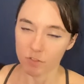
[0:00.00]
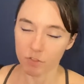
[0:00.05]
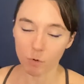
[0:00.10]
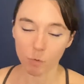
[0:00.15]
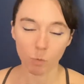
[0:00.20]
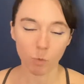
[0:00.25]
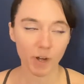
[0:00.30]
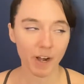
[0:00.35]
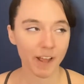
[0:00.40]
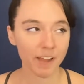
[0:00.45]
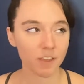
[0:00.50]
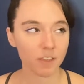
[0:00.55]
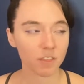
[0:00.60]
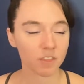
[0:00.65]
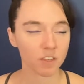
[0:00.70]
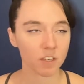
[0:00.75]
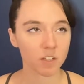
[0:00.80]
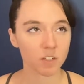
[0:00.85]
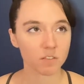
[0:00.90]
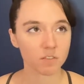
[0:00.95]
What I
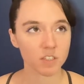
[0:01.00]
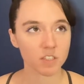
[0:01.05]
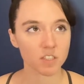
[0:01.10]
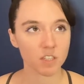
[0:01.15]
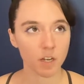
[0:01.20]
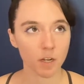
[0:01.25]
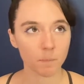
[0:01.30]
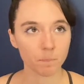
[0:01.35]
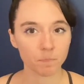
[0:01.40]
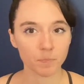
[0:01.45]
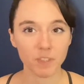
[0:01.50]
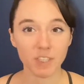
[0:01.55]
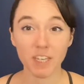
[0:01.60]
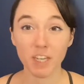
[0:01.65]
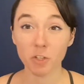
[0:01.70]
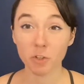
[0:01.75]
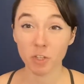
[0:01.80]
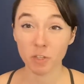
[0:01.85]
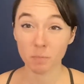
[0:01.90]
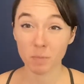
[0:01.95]
can think of is
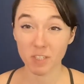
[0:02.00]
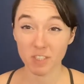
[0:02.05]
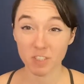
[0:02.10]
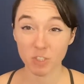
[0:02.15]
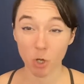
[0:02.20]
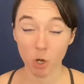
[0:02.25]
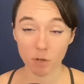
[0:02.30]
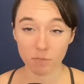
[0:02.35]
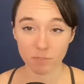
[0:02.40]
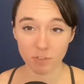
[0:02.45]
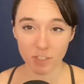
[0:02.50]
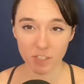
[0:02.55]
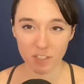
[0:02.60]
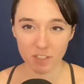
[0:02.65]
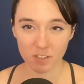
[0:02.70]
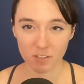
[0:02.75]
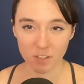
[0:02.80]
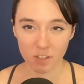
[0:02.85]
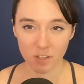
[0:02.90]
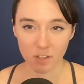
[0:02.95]
Killing Me
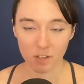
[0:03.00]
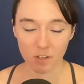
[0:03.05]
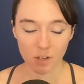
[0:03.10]
Softly.